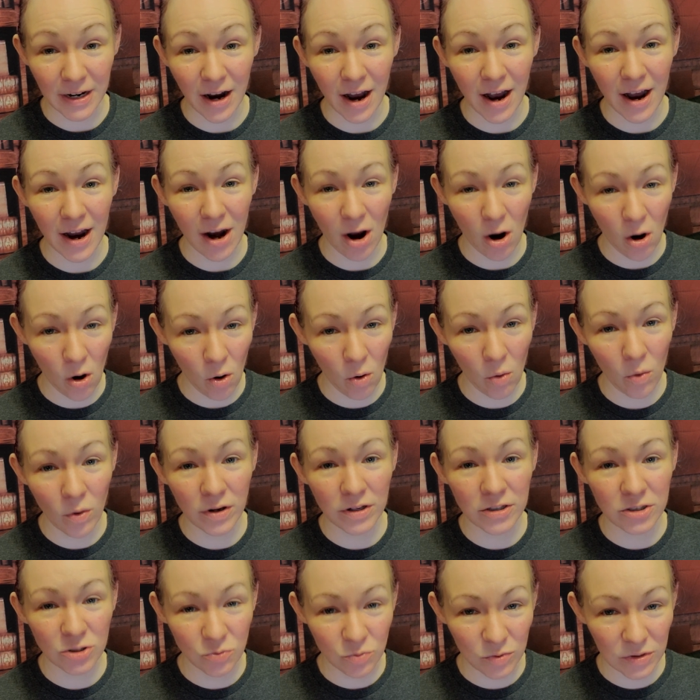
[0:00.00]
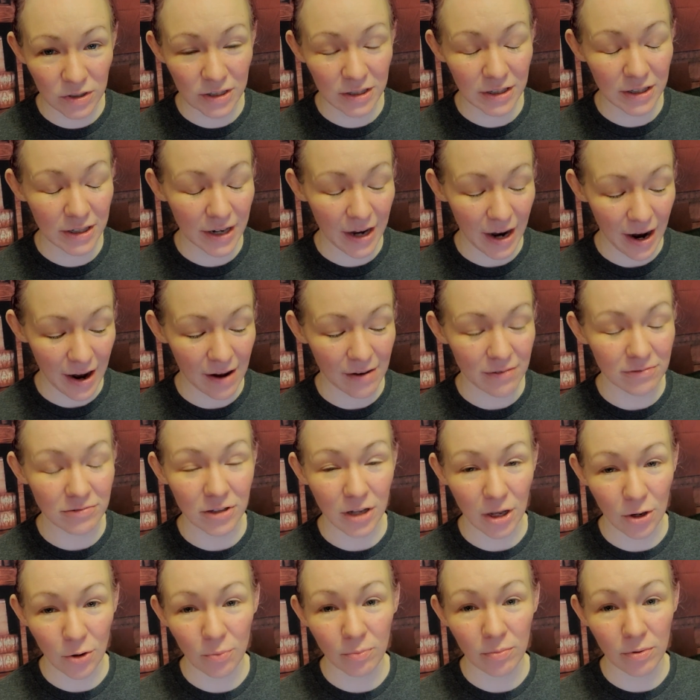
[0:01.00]
I always really have
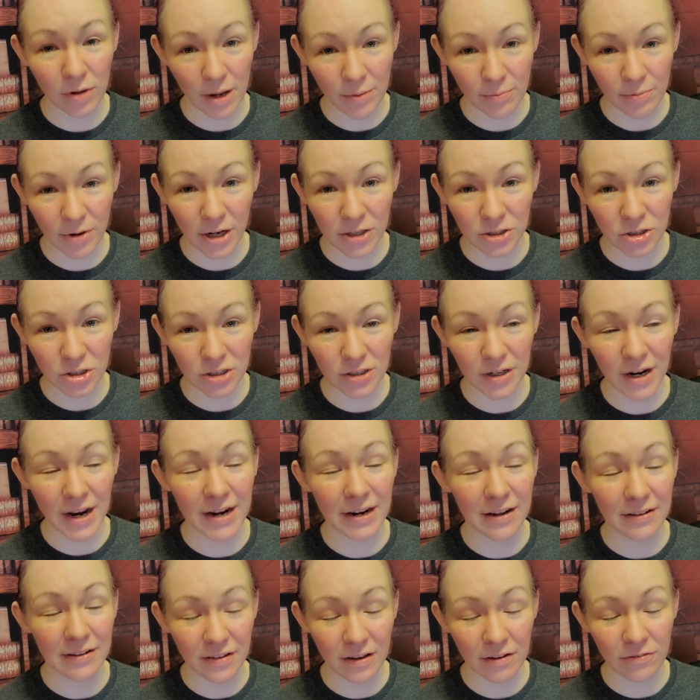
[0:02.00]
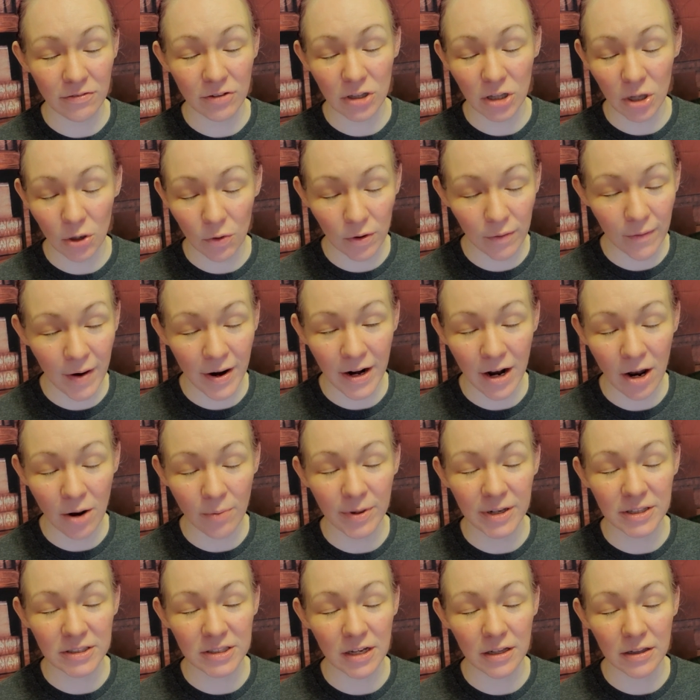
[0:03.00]
low blood pressure, and it's even lower right now
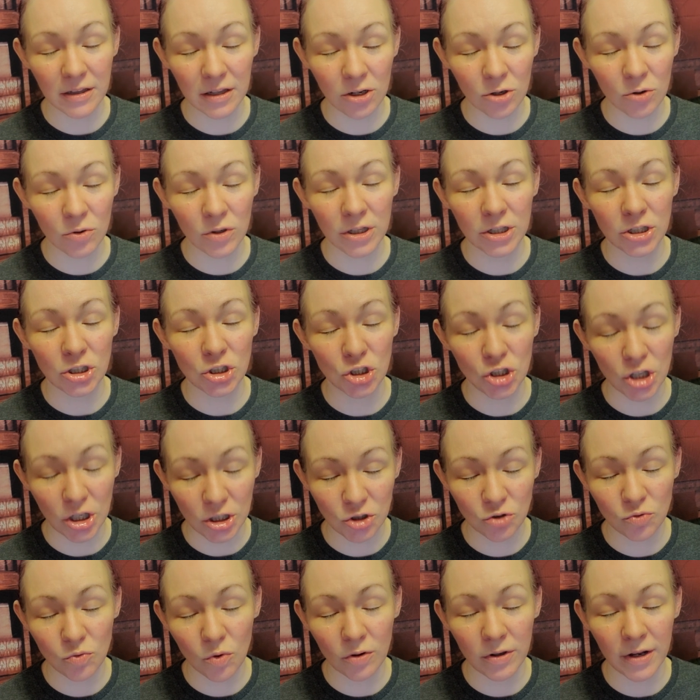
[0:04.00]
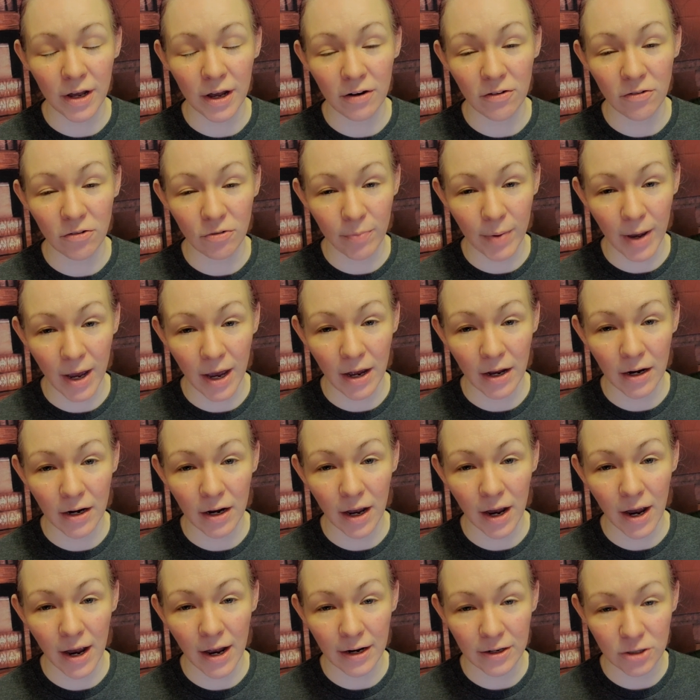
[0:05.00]
because I literally just rolled out of
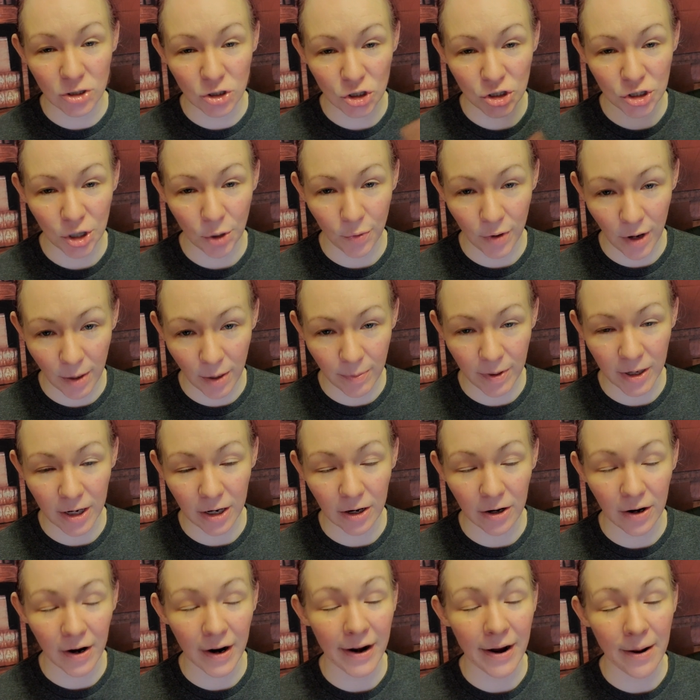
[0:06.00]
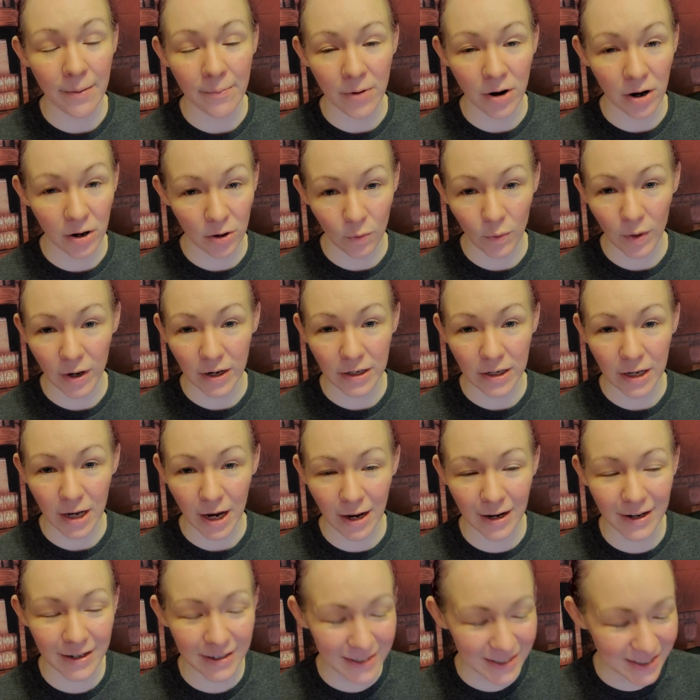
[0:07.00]
bed and showed up here and I'm not awake
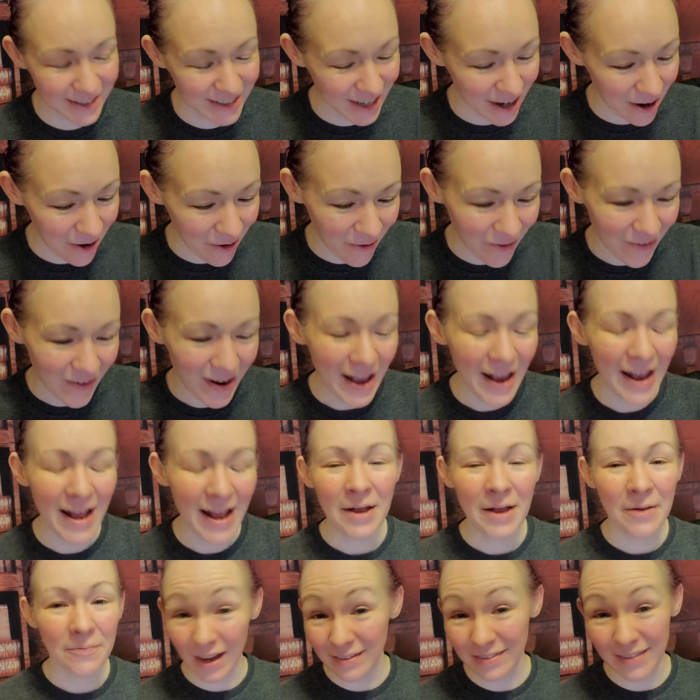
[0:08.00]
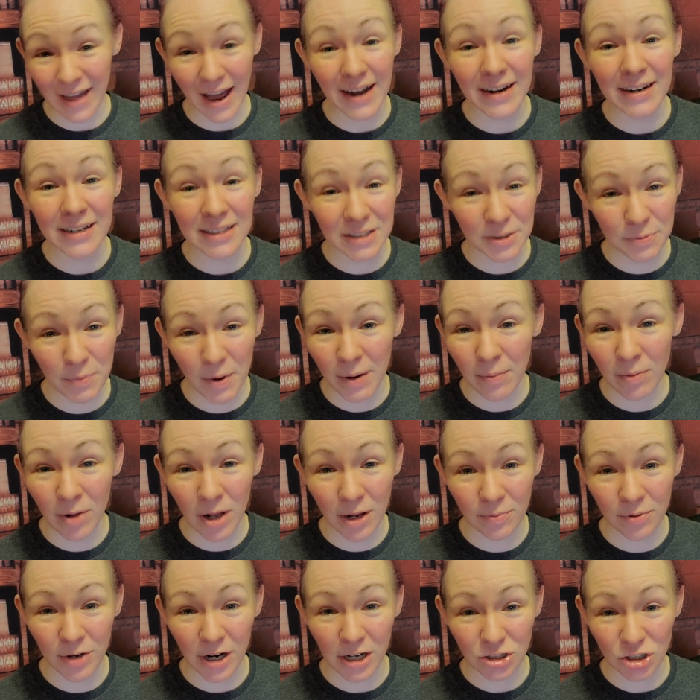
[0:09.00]
yet. So that is my
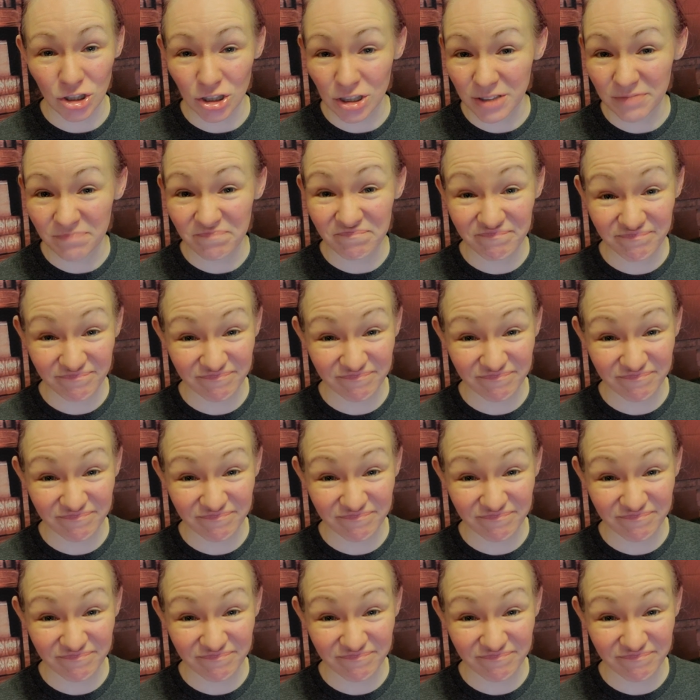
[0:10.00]
blood pressure.